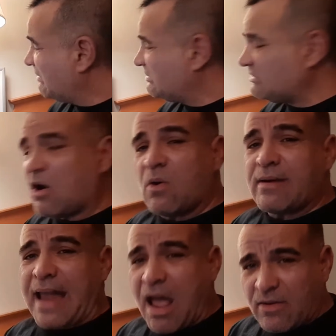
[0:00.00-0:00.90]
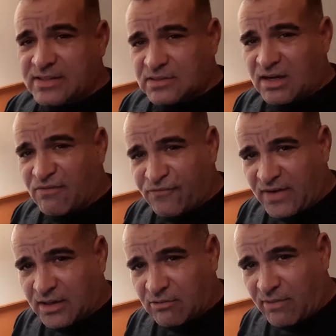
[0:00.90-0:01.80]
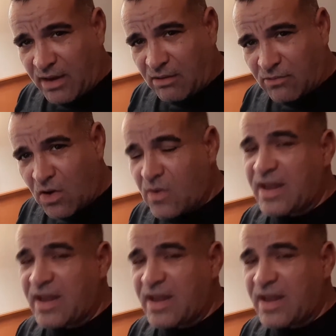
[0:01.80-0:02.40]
So now he's on a fucking railroad,